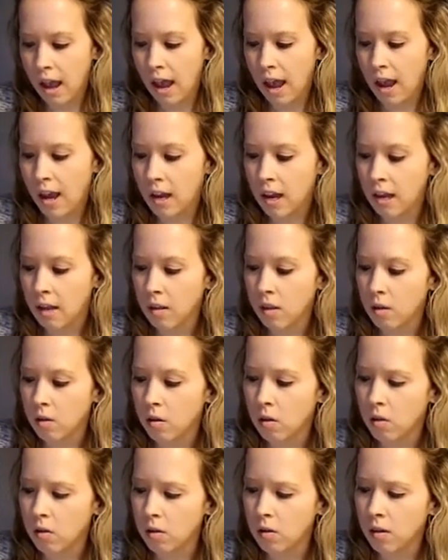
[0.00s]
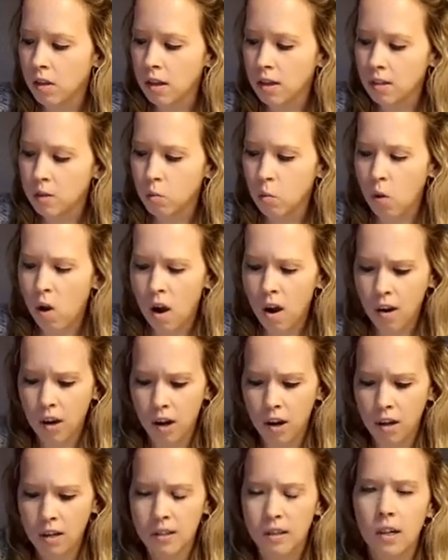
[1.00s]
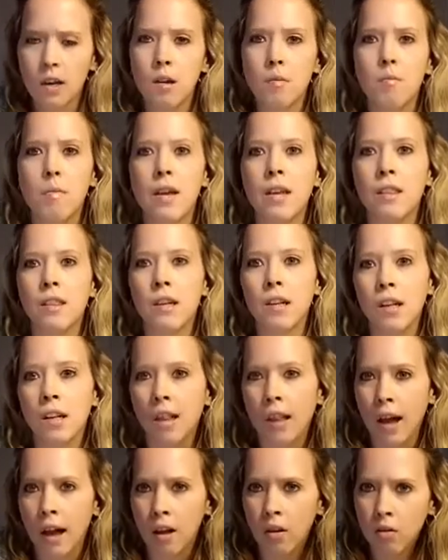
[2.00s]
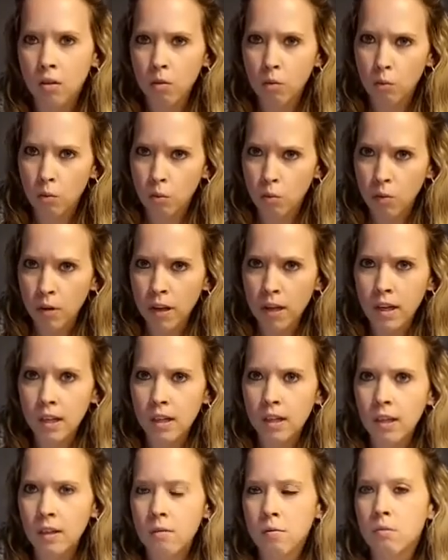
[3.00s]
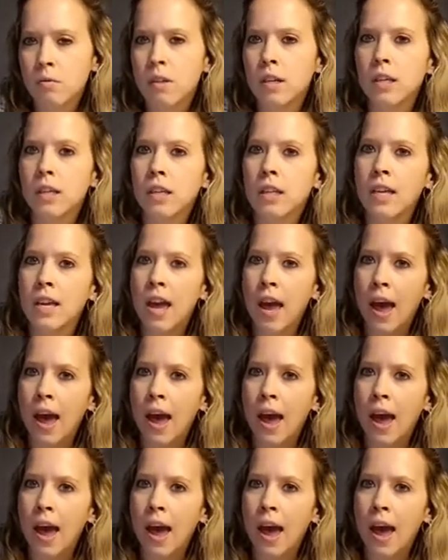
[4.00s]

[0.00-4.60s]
And this water is going to make the cloud really, really